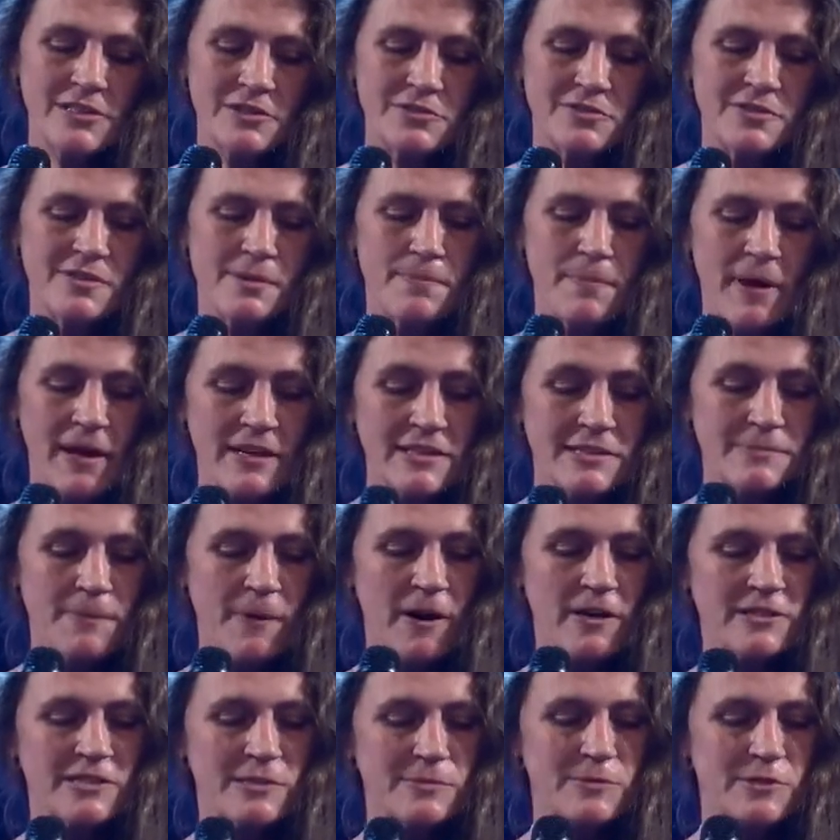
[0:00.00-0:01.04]
used the best
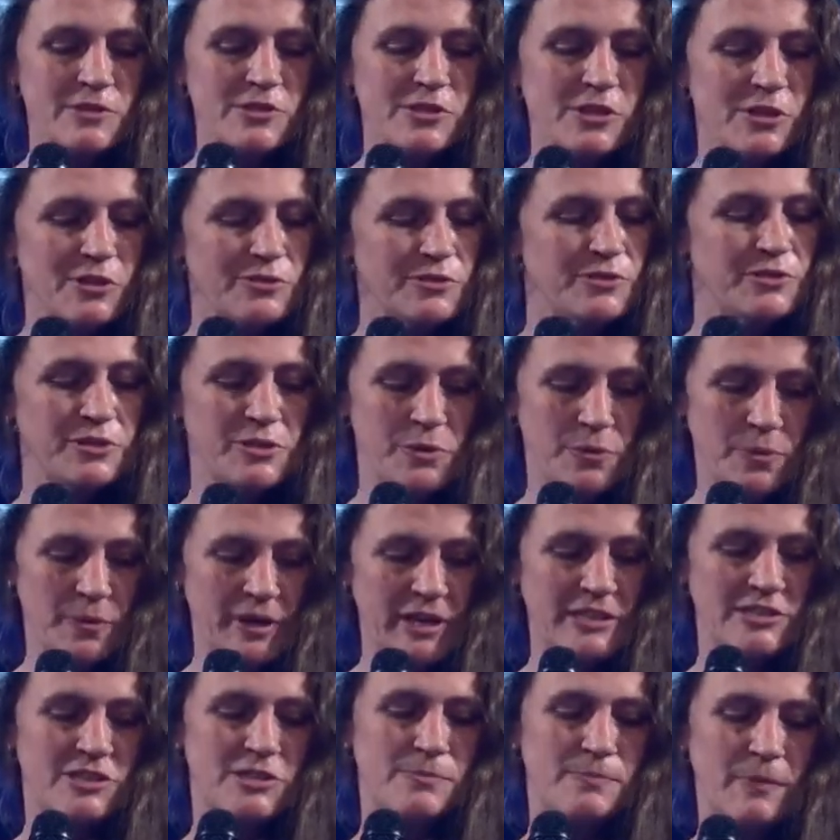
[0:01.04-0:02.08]
possible tool to
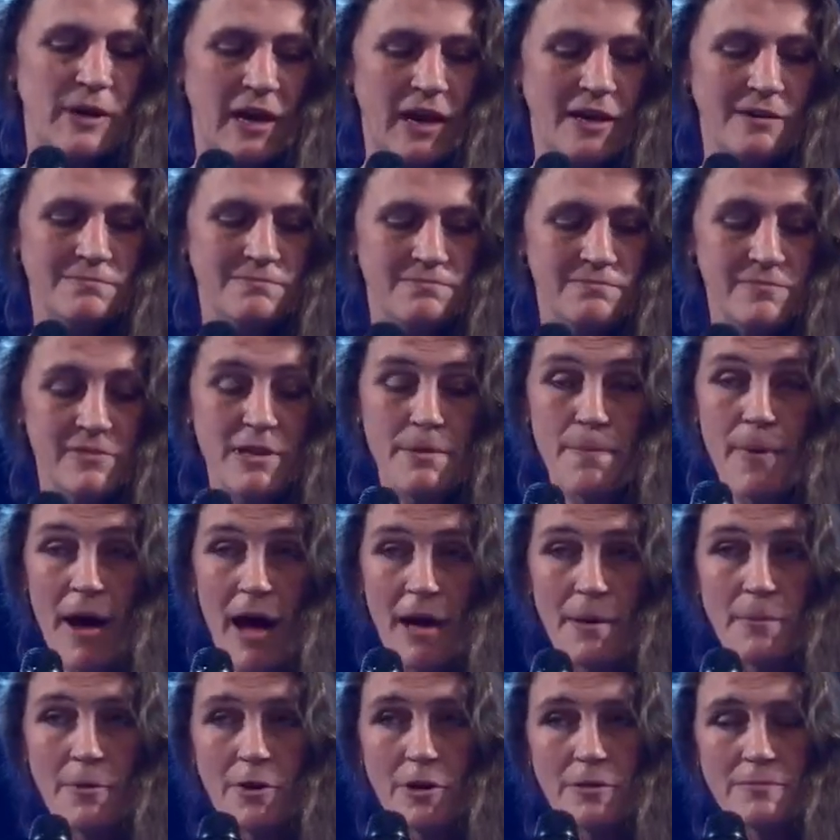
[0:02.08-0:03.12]
reach me the
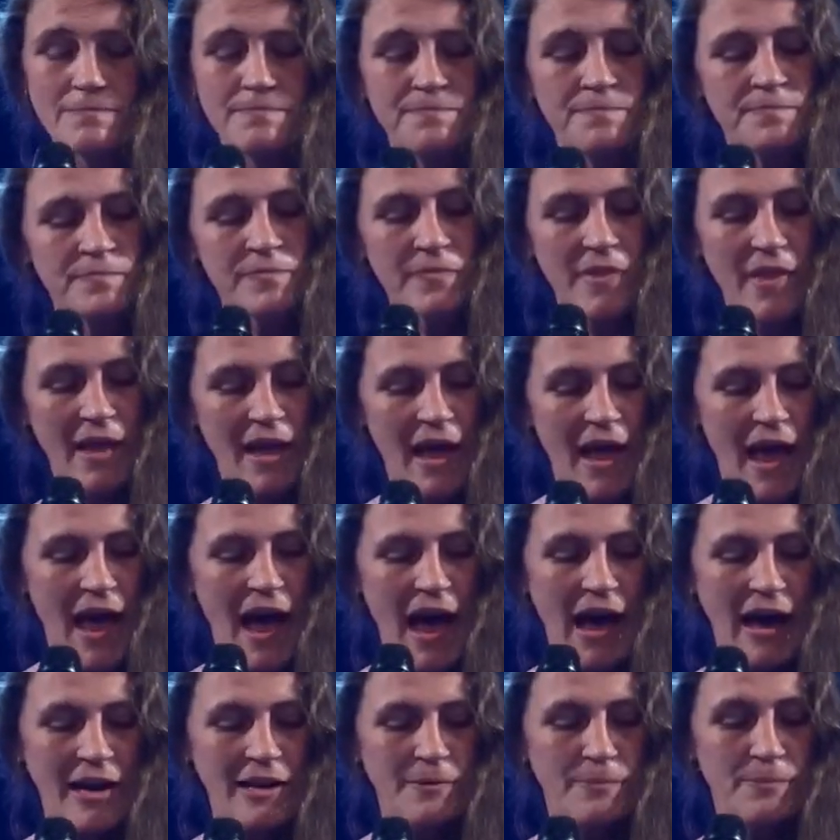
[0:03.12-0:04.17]
Bible.
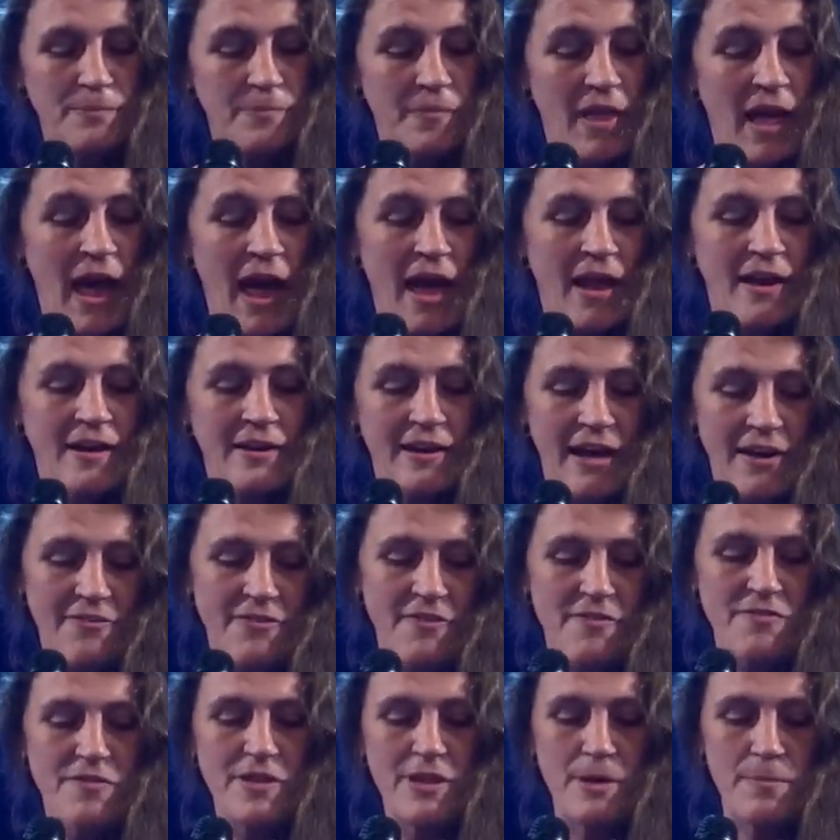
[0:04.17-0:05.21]
I had had enough
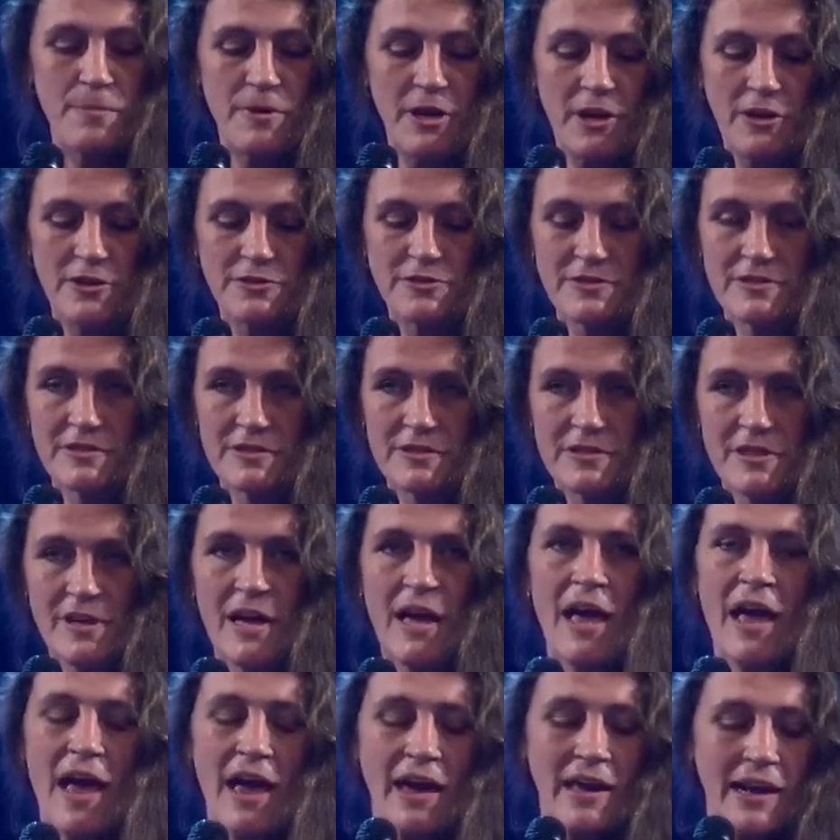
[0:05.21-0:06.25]
of the abuse,
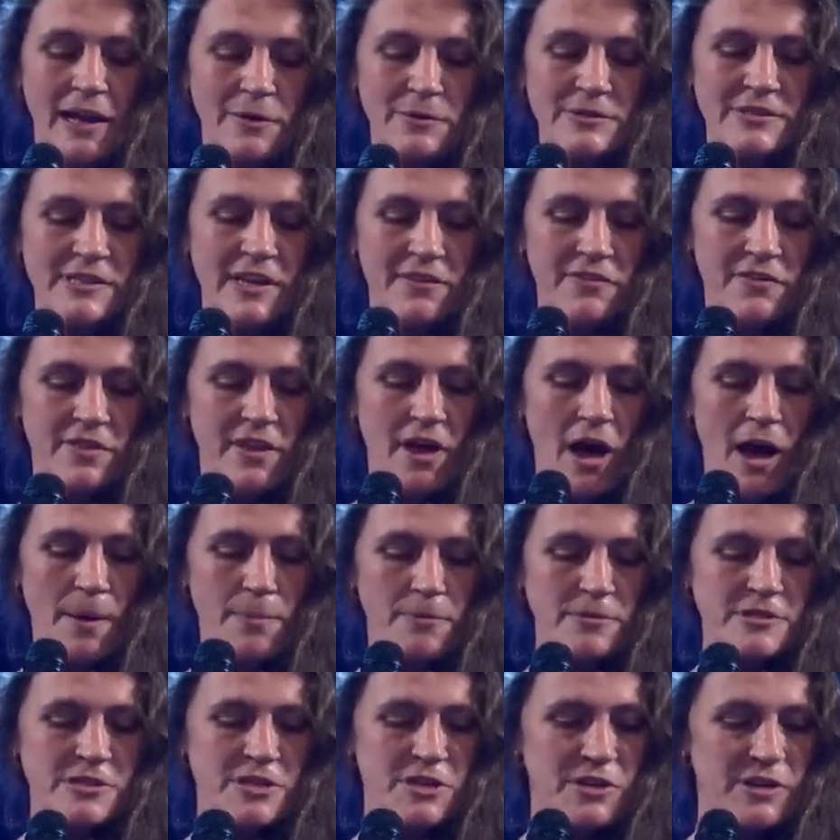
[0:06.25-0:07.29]
and I was given the
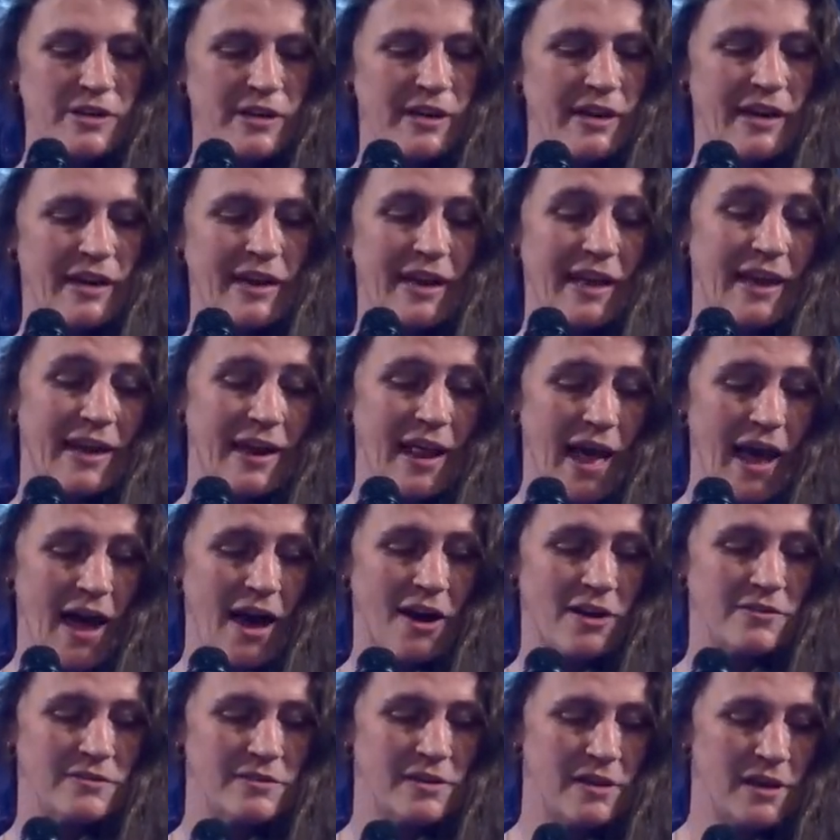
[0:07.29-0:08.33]
opportunity to get
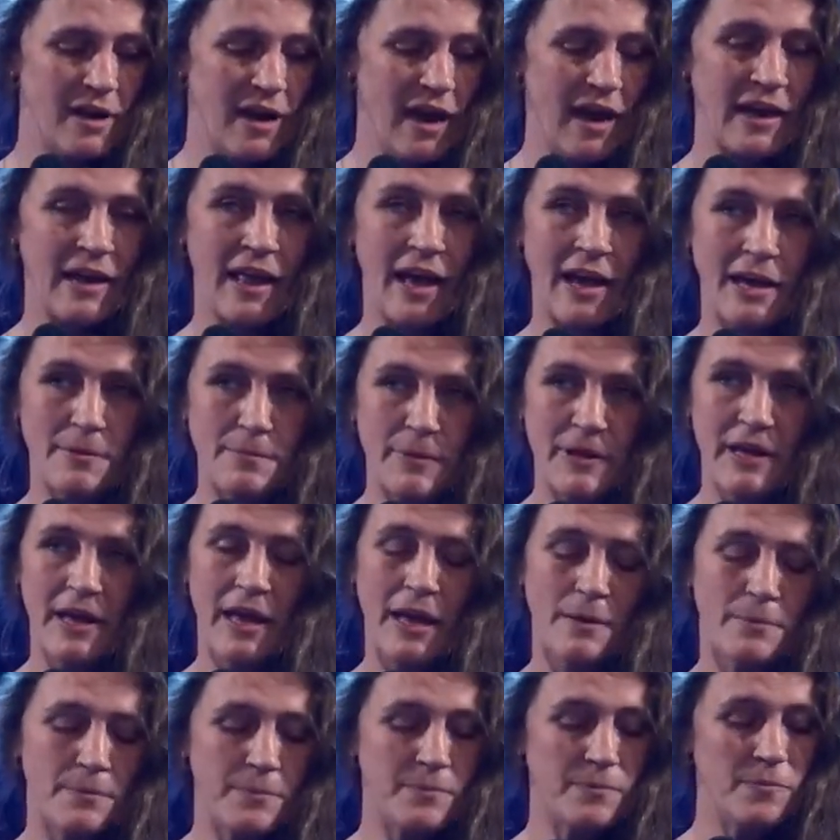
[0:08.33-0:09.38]
out, and I had
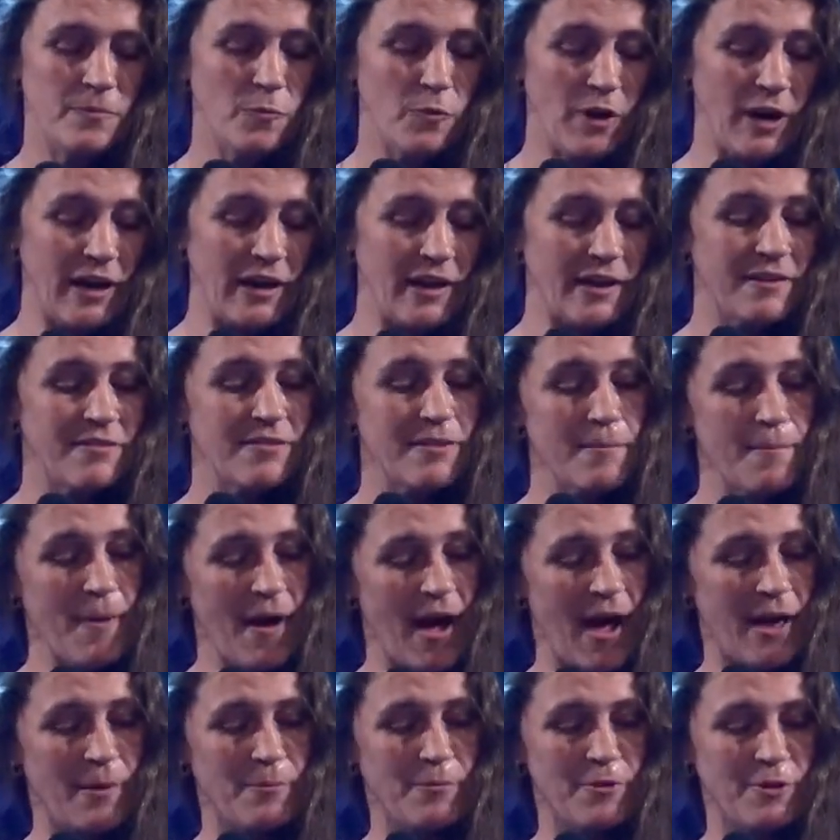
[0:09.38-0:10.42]
begun reading the
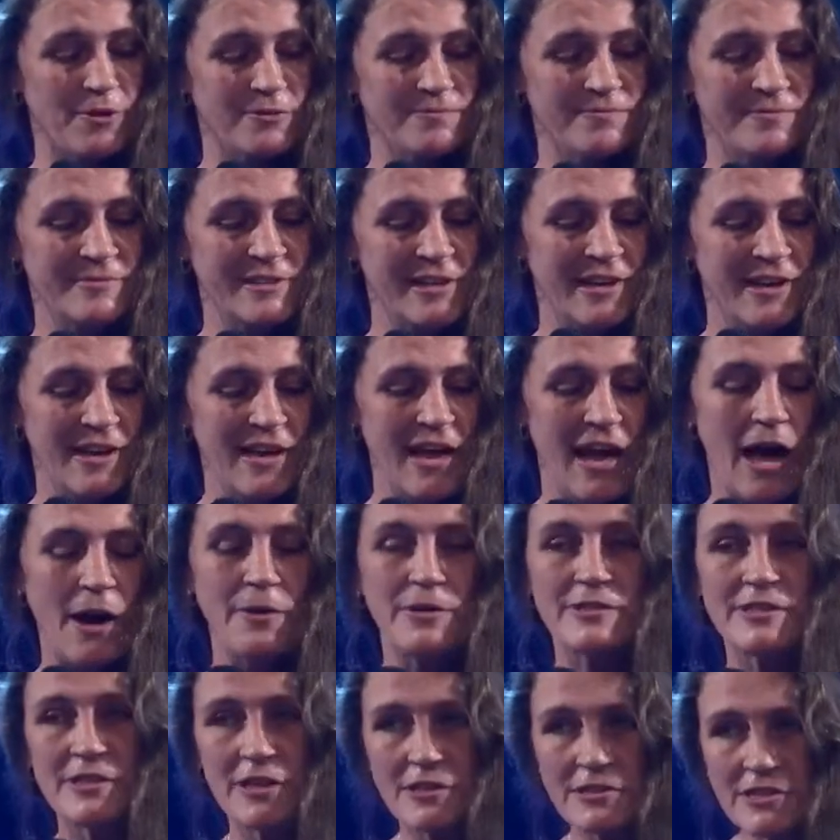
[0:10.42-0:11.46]
Bible. I
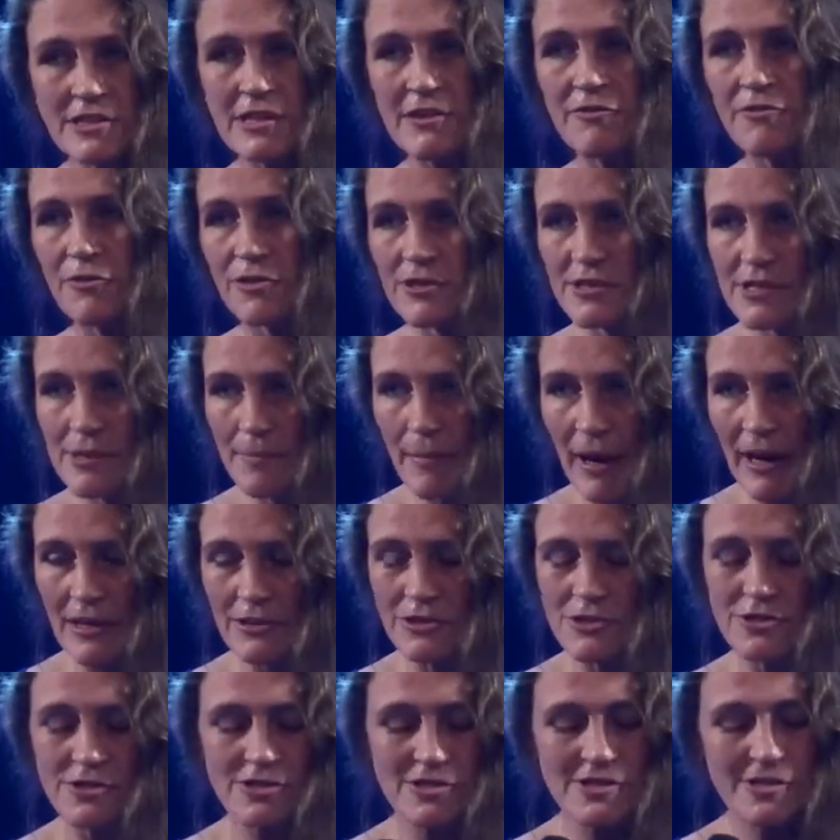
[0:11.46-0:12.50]
was searching for some
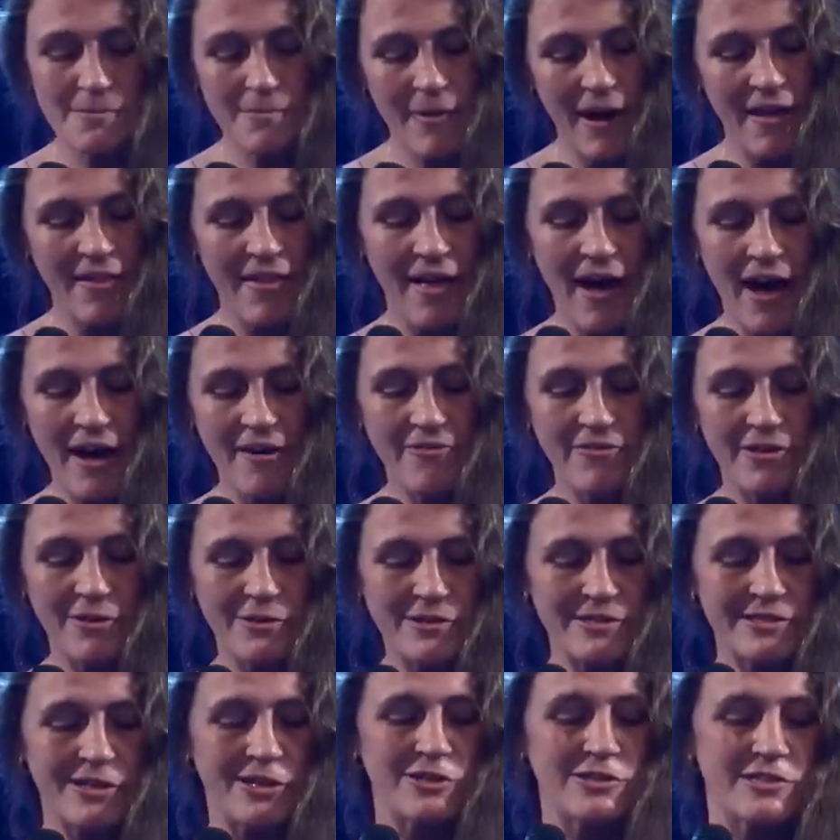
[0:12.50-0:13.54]
answers in my life, I was
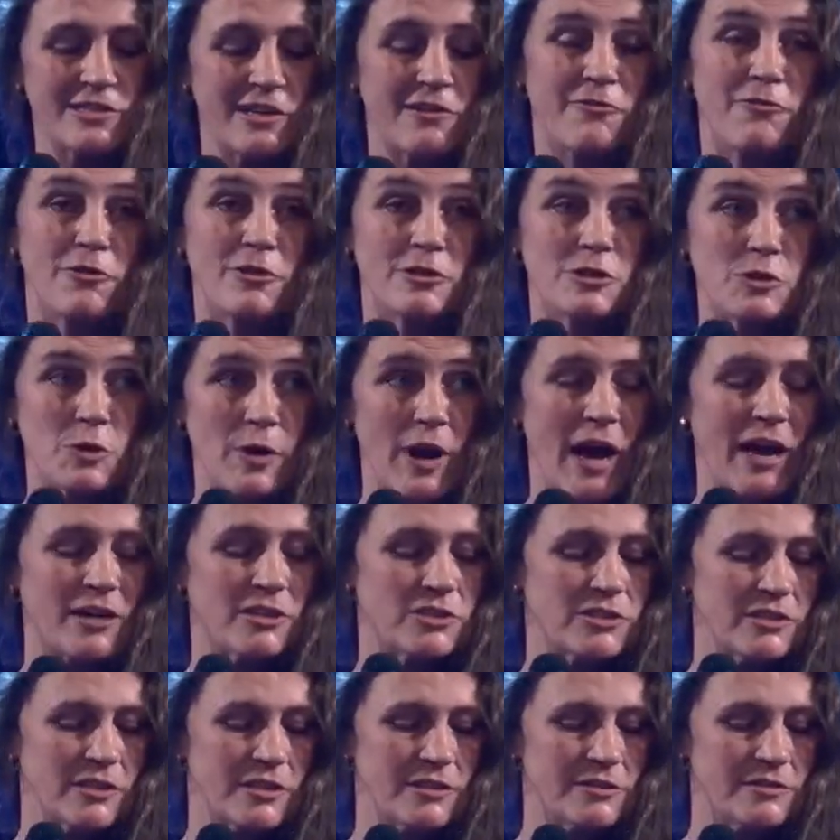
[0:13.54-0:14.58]
searching for
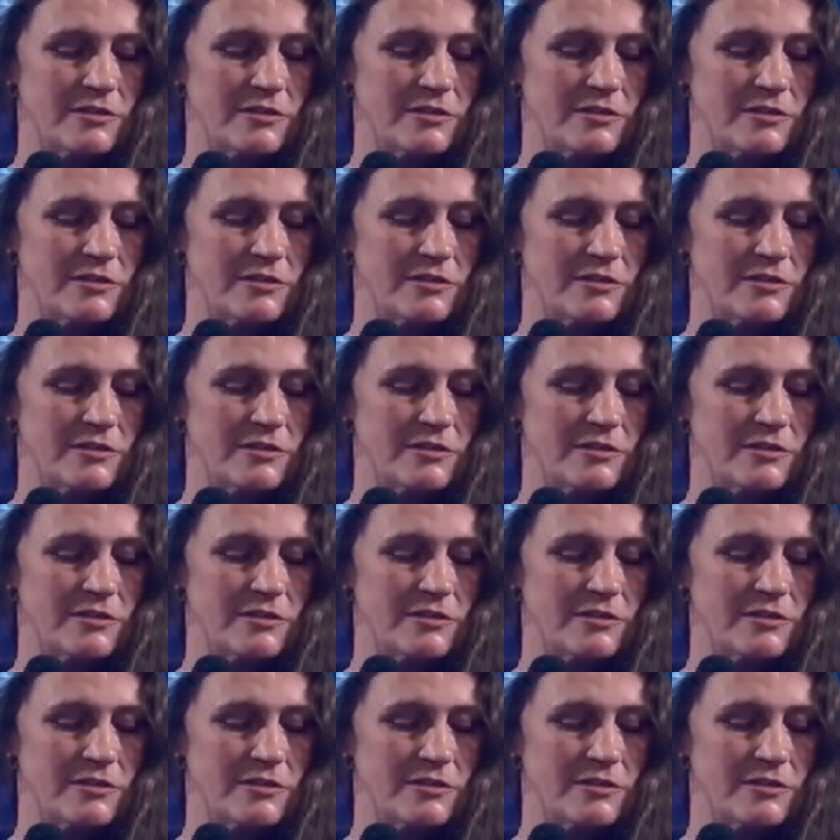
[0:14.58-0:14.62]
direction,